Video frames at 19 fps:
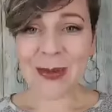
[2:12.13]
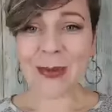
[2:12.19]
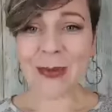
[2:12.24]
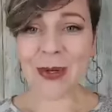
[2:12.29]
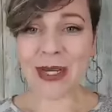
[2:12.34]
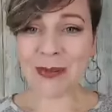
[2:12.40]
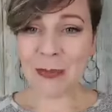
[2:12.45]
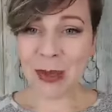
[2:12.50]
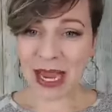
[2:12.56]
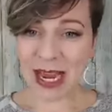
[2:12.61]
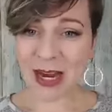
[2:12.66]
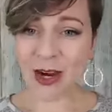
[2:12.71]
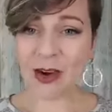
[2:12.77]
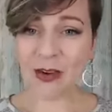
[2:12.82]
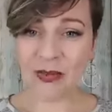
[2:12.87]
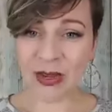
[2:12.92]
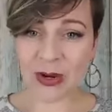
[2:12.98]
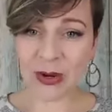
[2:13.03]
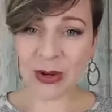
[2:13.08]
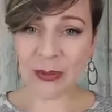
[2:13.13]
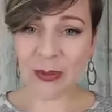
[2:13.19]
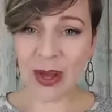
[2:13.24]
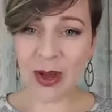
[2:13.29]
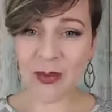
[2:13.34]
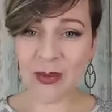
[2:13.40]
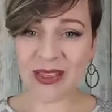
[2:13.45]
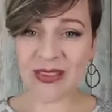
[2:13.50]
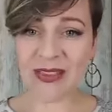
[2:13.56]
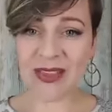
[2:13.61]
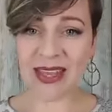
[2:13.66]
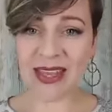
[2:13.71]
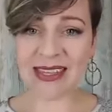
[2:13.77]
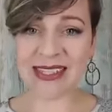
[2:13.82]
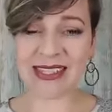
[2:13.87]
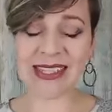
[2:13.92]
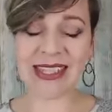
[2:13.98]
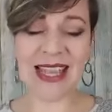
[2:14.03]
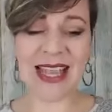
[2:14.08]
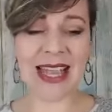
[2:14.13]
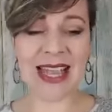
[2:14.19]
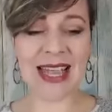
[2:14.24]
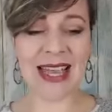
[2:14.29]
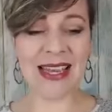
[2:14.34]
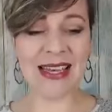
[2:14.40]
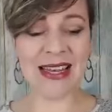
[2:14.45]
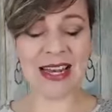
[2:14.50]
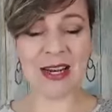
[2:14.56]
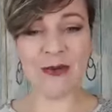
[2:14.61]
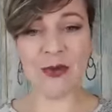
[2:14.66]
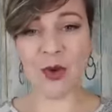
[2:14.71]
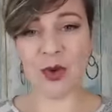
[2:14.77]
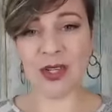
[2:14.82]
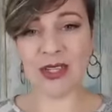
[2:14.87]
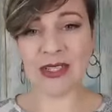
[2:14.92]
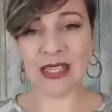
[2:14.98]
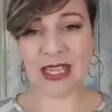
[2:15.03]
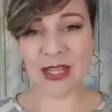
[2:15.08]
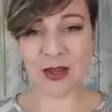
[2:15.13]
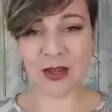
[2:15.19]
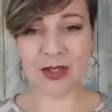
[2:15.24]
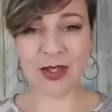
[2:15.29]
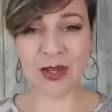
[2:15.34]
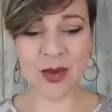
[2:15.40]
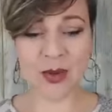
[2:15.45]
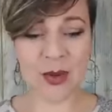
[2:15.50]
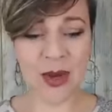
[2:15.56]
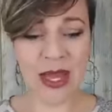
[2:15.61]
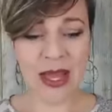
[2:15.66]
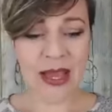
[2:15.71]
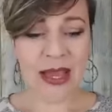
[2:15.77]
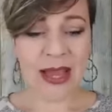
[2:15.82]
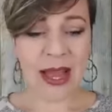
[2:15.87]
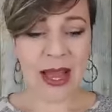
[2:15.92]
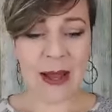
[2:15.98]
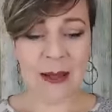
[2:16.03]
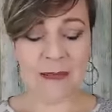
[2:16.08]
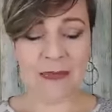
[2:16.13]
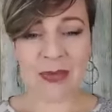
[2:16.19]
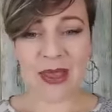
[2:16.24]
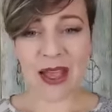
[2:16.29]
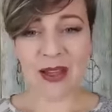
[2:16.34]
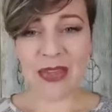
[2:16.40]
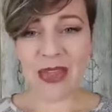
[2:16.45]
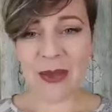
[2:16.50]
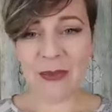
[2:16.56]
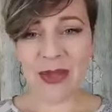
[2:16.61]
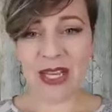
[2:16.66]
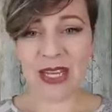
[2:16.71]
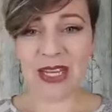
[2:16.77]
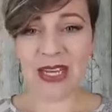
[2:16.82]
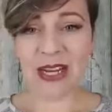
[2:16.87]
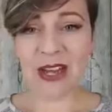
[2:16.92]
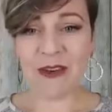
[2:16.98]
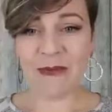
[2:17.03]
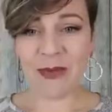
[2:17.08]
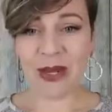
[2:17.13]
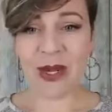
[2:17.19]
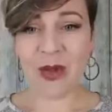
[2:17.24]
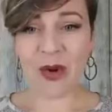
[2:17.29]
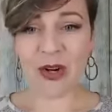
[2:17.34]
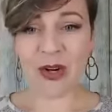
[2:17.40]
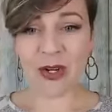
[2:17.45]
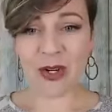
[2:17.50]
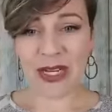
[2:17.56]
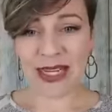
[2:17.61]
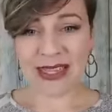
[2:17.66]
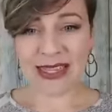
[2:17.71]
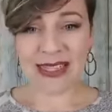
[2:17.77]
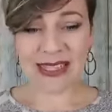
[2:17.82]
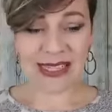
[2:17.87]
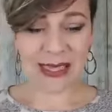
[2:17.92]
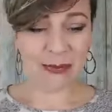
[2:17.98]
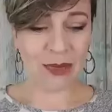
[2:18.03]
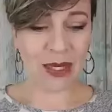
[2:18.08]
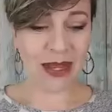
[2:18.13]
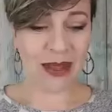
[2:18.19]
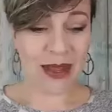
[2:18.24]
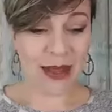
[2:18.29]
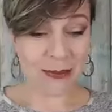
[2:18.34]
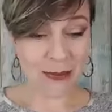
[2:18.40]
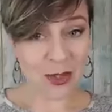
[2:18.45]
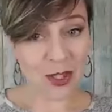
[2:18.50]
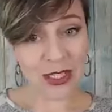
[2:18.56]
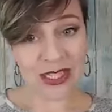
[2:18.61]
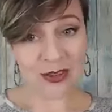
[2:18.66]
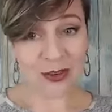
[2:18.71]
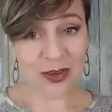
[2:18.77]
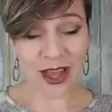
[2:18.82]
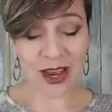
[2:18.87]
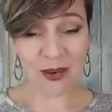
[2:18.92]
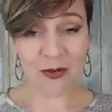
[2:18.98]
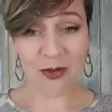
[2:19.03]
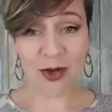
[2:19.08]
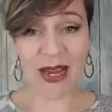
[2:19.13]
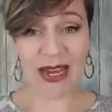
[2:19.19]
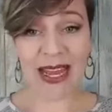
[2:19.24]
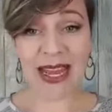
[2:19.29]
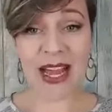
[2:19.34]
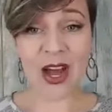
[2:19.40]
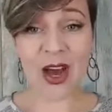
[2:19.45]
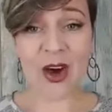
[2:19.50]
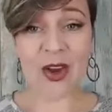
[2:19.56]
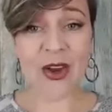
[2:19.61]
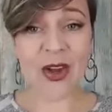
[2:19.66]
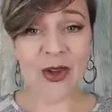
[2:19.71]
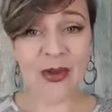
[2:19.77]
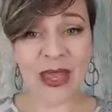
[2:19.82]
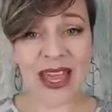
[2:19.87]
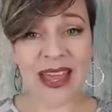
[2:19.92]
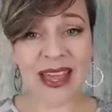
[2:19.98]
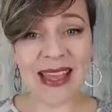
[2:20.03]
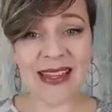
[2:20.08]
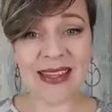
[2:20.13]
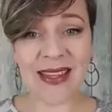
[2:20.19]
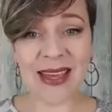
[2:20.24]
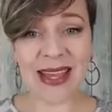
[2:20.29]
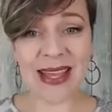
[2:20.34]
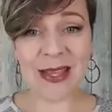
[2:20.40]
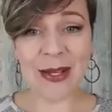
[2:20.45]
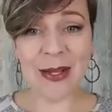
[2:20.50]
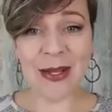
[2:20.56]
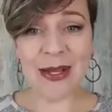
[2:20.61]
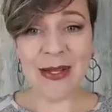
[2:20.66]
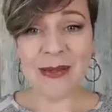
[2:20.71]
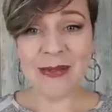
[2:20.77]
would pair very well with this. And then of course I also got the opinion of my daughter at the same time, just to kind of find out, okay, like,